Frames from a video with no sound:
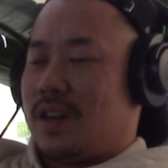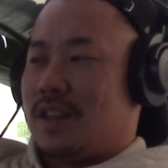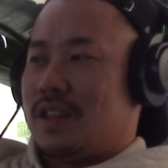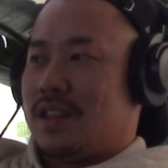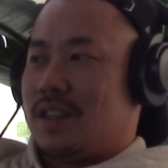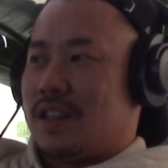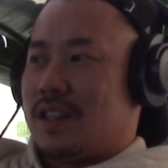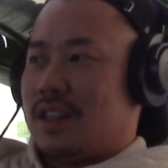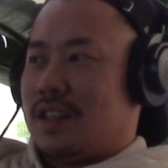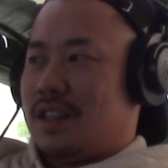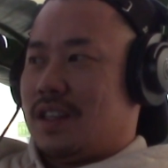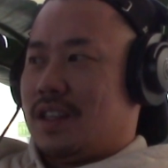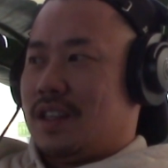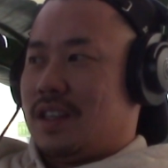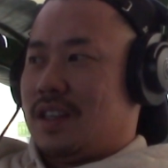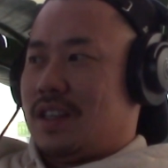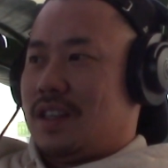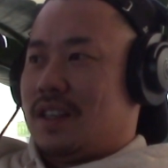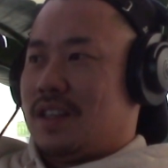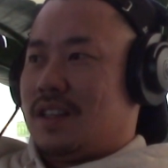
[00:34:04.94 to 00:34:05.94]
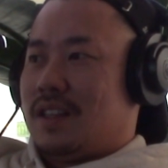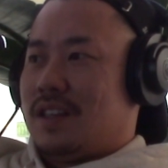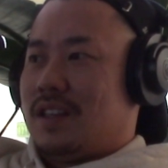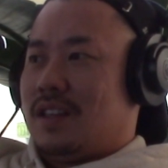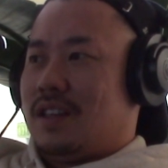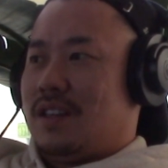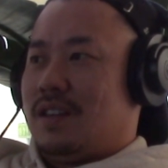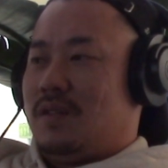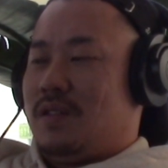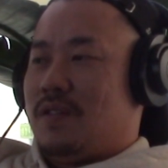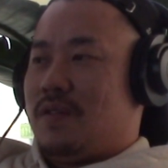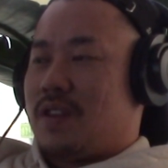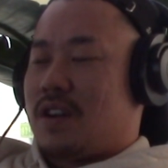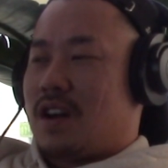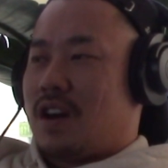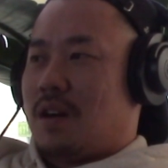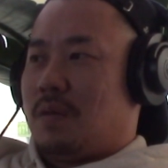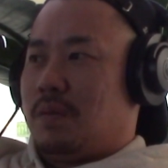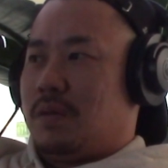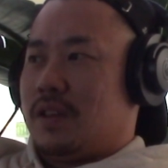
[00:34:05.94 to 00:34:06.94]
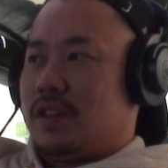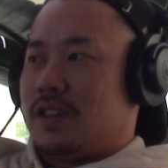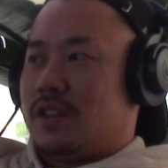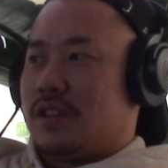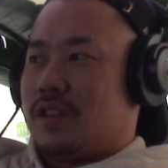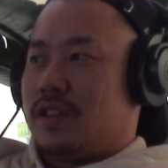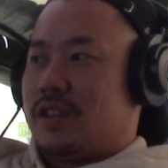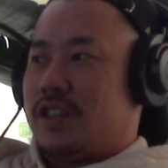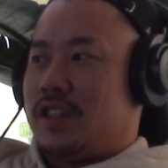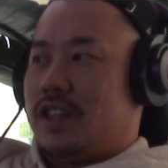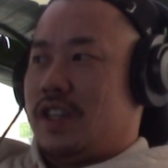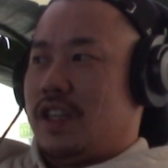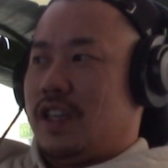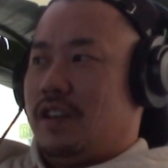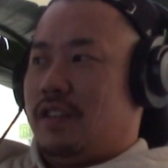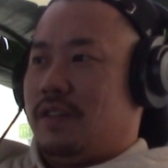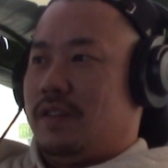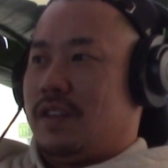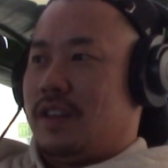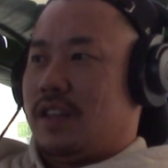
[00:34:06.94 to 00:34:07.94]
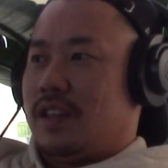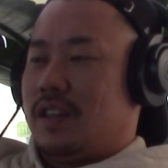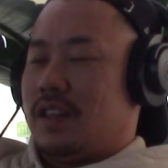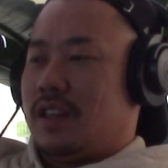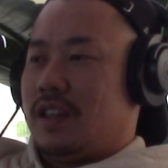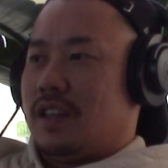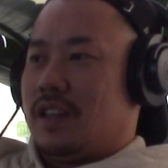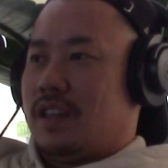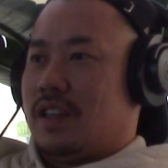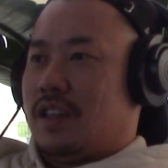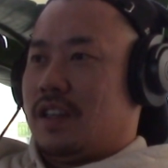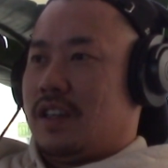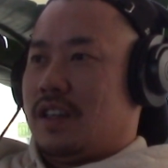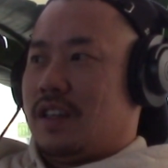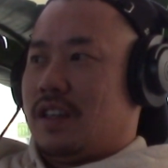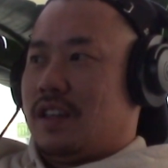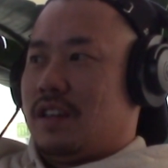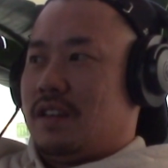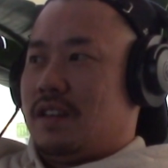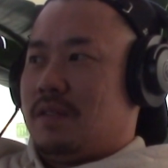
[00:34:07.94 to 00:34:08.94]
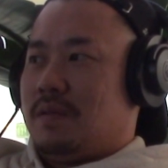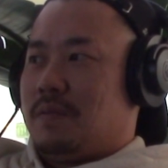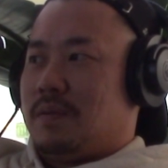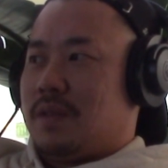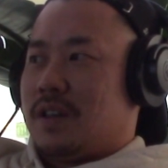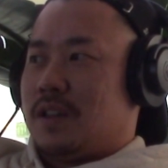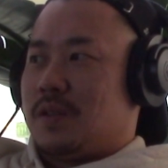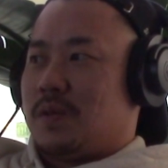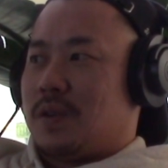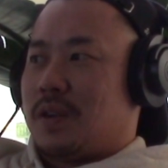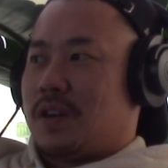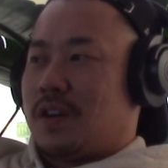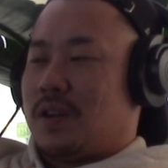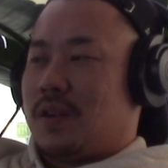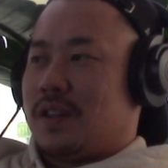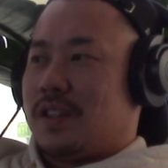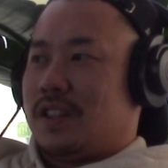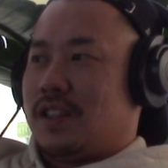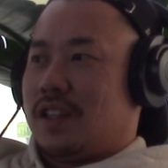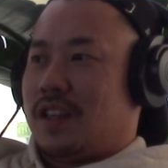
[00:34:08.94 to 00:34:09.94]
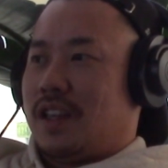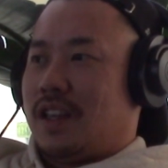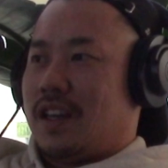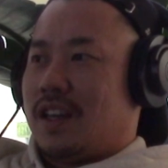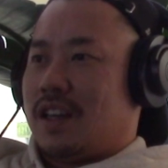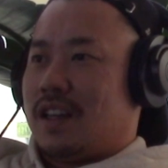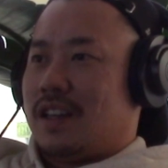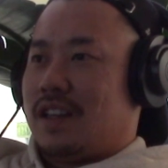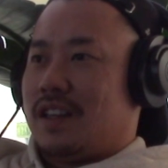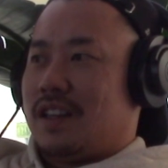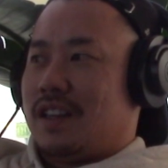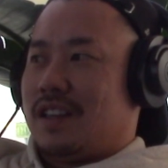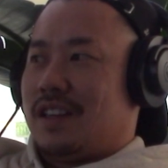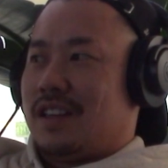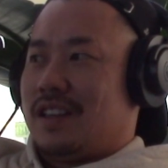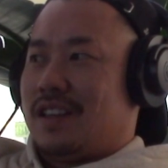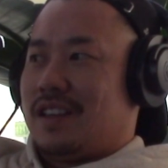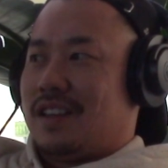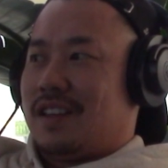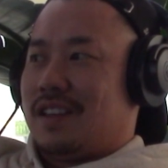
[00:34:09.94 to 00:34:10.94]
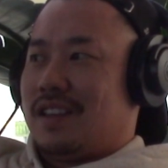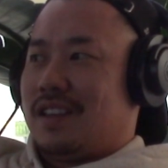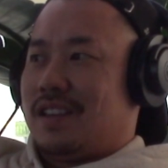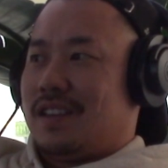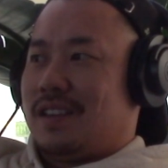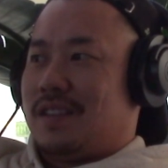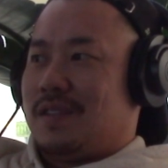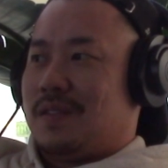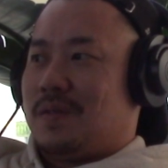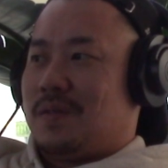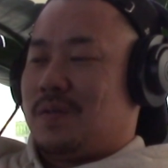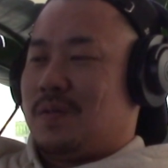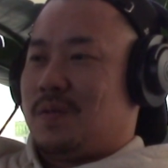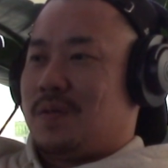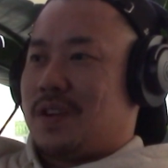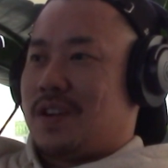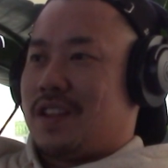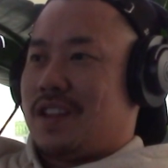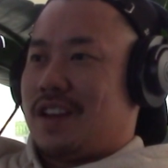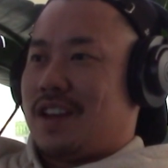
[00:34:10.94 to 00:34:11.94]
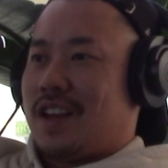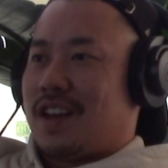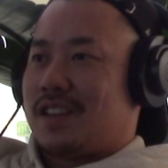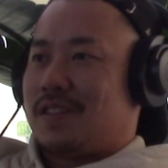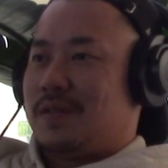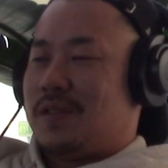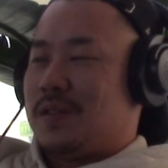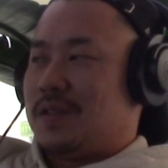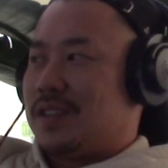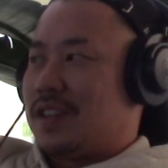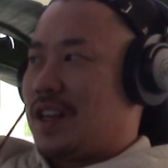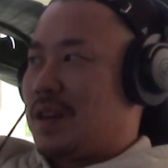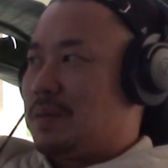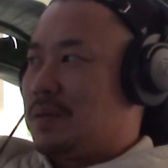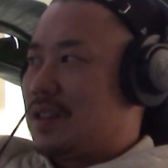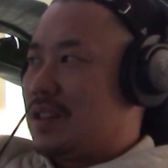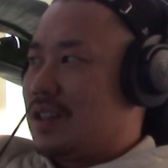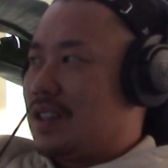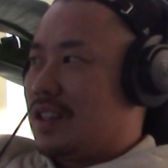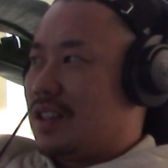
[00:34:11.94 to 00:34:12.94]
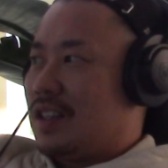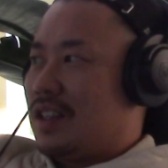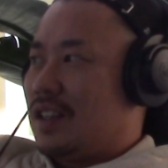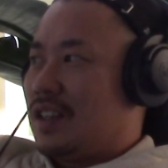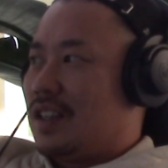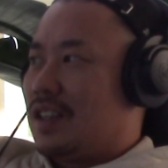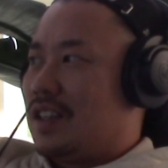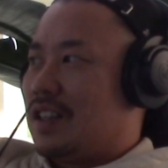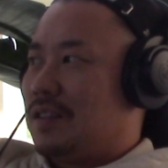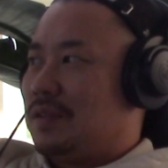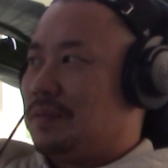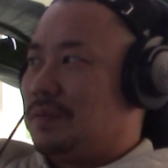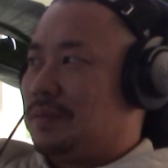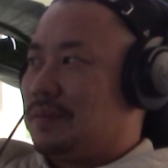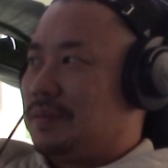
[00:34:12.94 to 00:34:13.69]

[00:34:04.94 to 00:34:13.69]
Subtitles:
what we've accomplished or achieved, because we're always looking at what are the next few steps, you know.